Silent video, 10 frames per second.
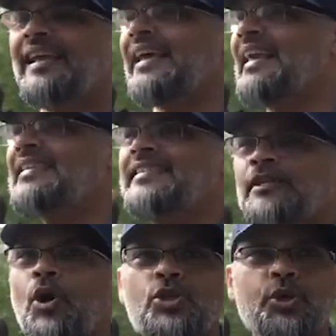He didn't
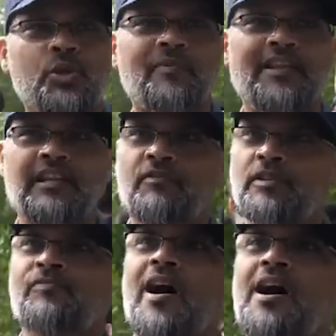say those who do the will of
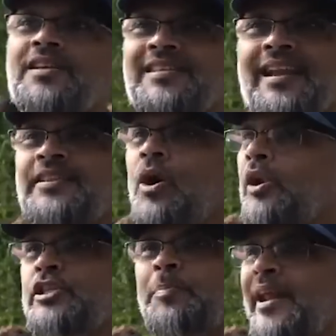the Father, Son, and the
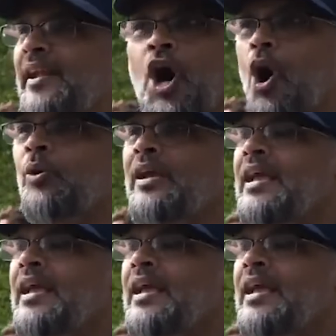Holy Spirit. No.